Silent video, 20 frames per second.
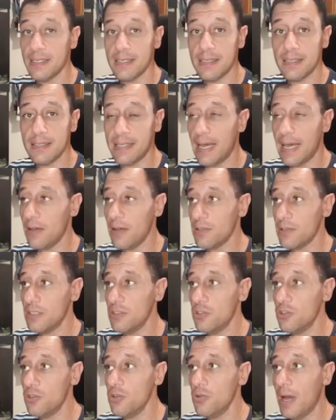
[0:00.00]
one
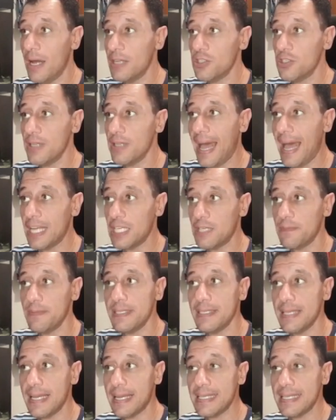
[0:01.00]
thousand two hundred hash per
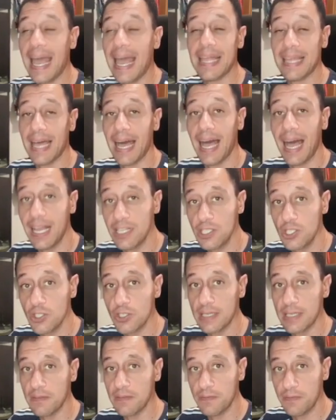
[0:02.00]
second at one
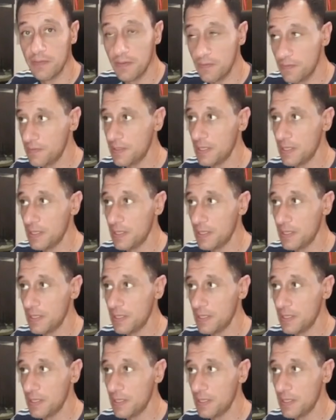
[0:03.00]
hundred fifty